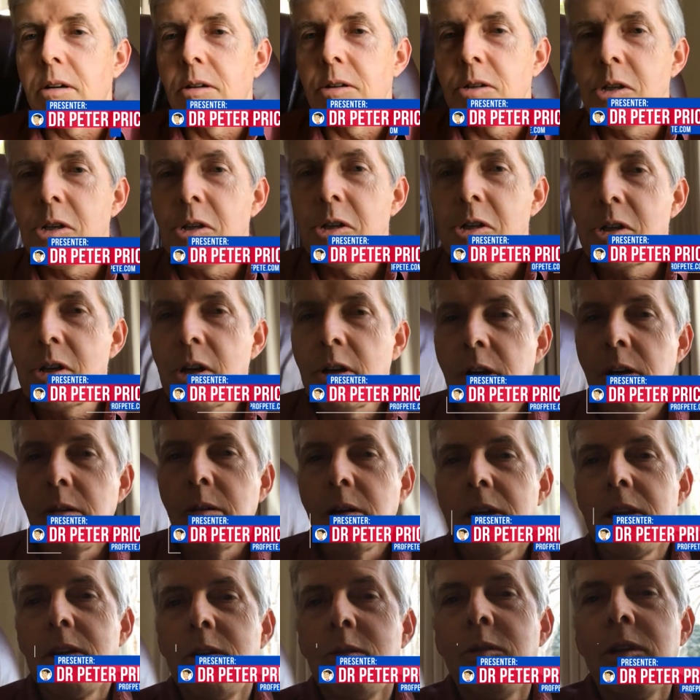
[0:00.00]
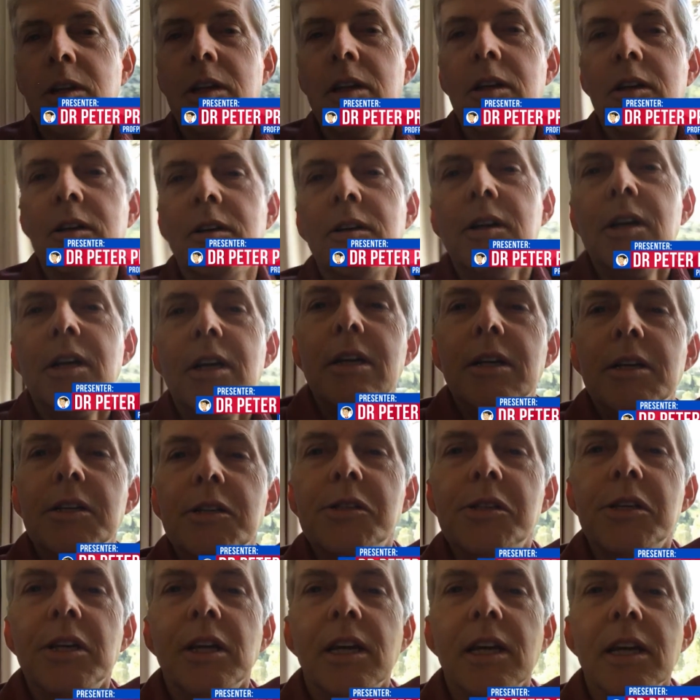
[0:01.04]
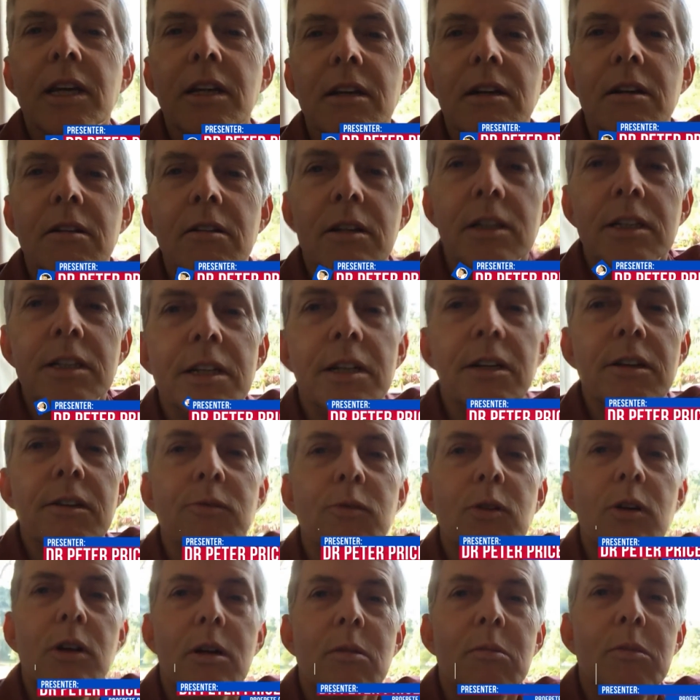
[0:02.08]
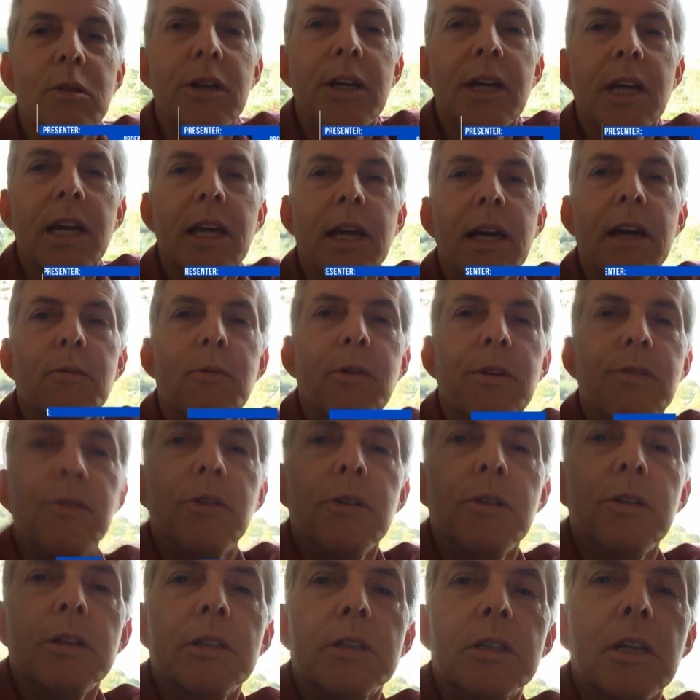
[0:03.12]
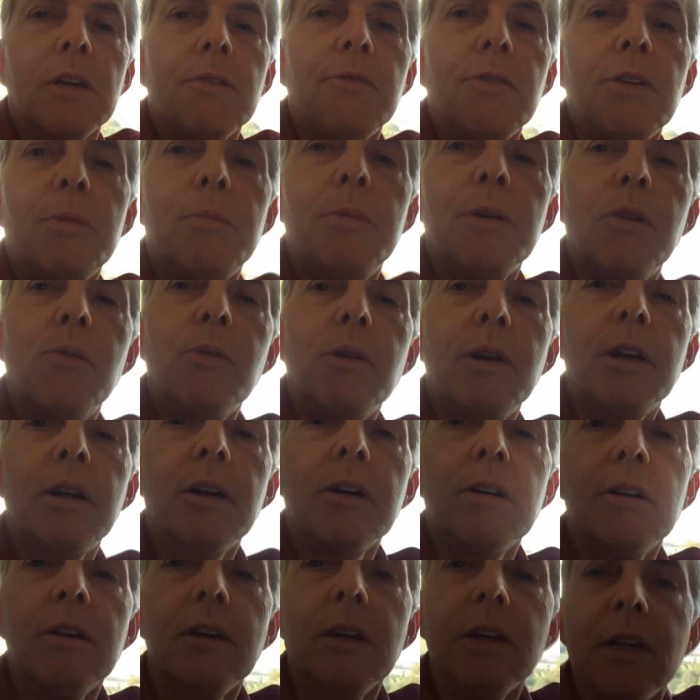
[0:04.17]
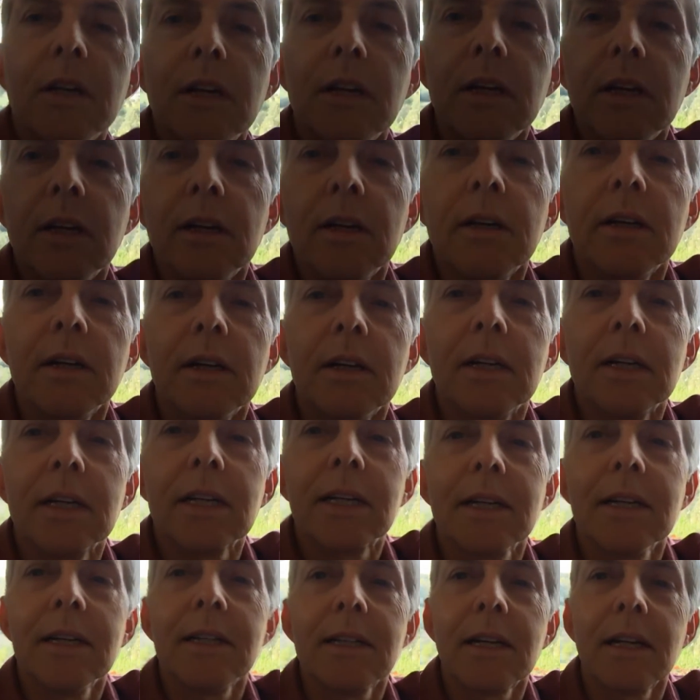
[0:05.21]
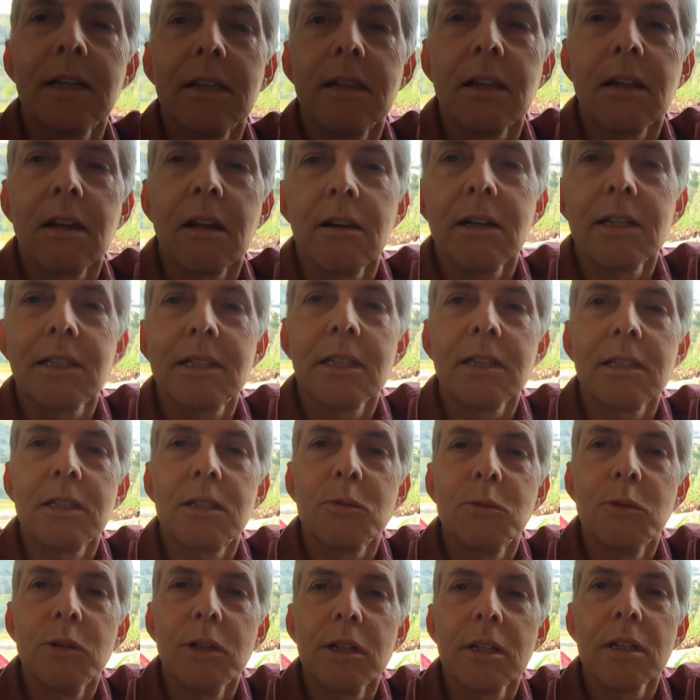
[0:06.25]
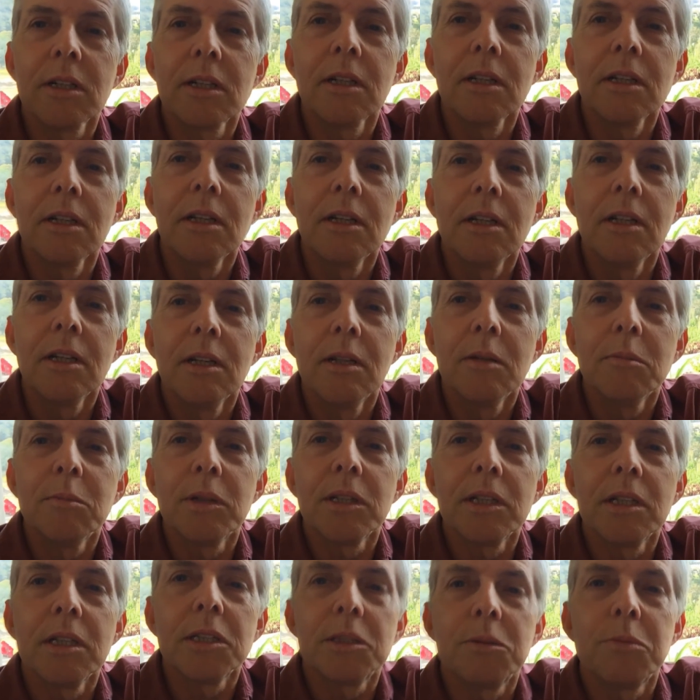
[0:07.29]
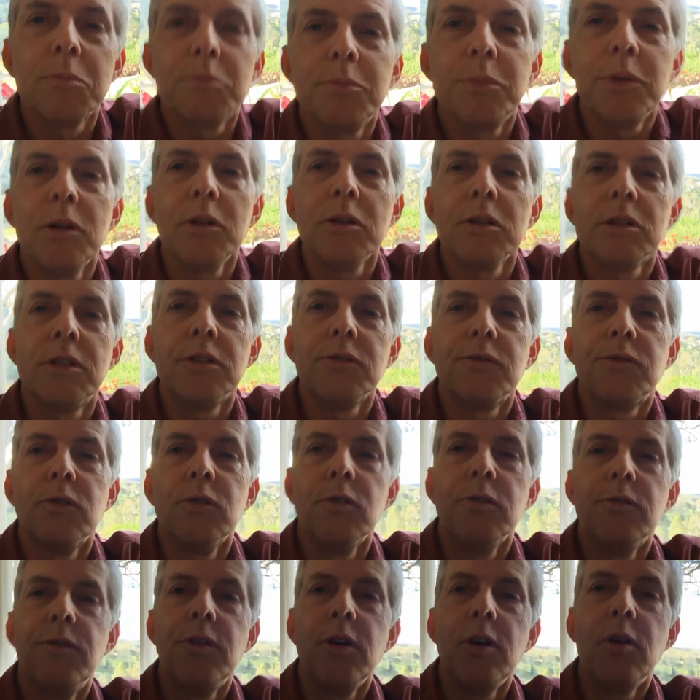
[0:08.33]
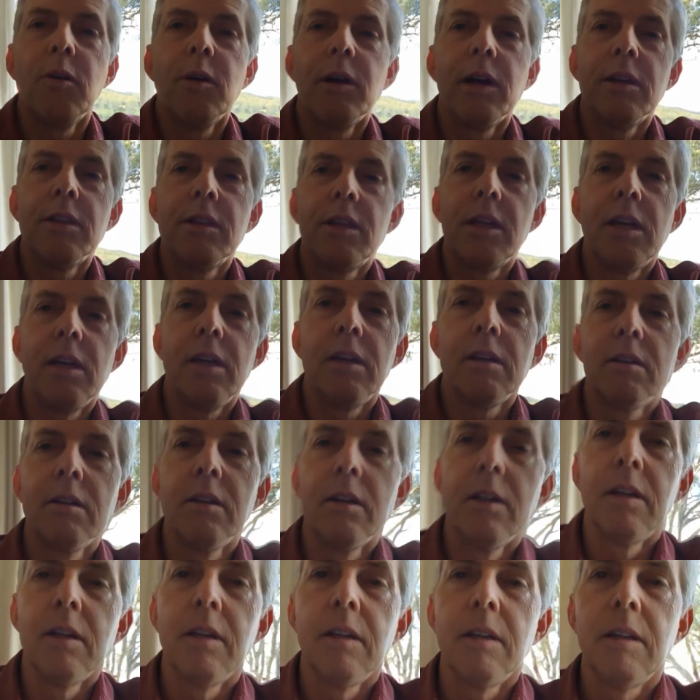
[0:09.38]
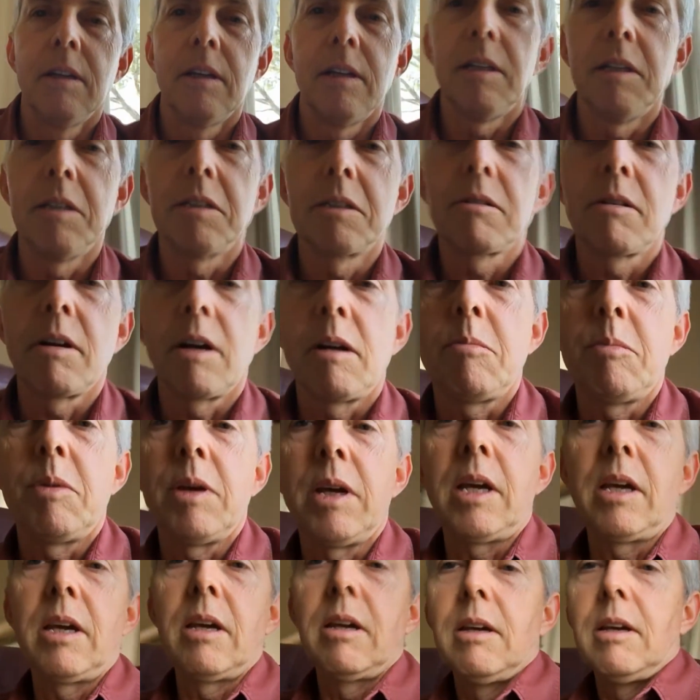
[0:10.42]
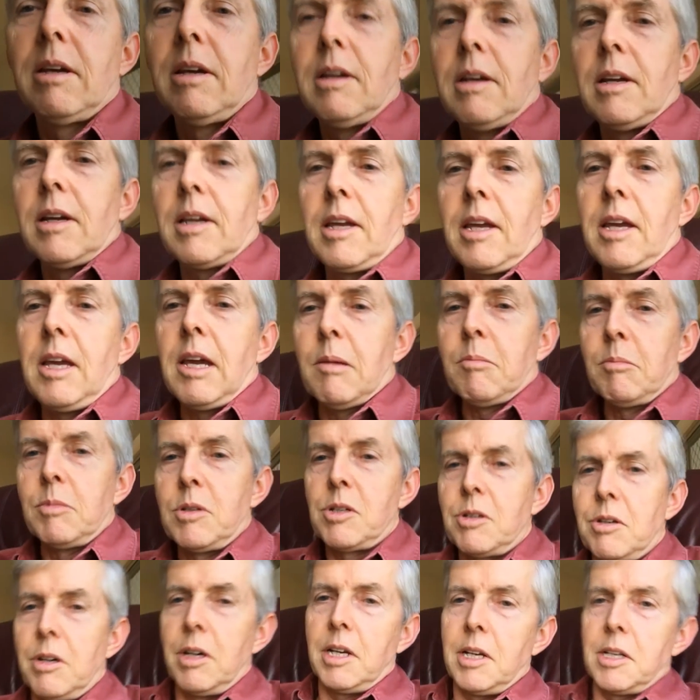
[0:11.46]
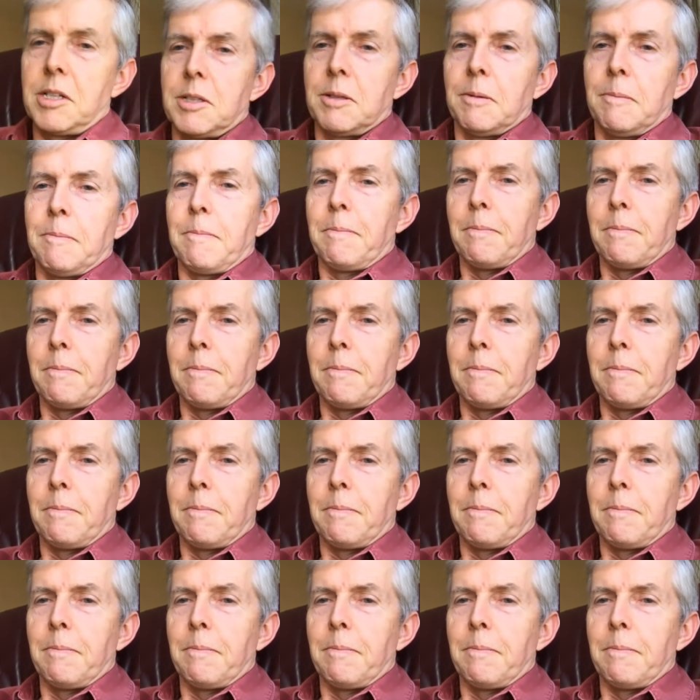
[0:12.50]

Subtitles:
I'll just show you out the window so you get an idea of what I'm looking at. We've got this lovely big window and I can't get the lighting to work, but this beautiful view out there and these great big gum trees.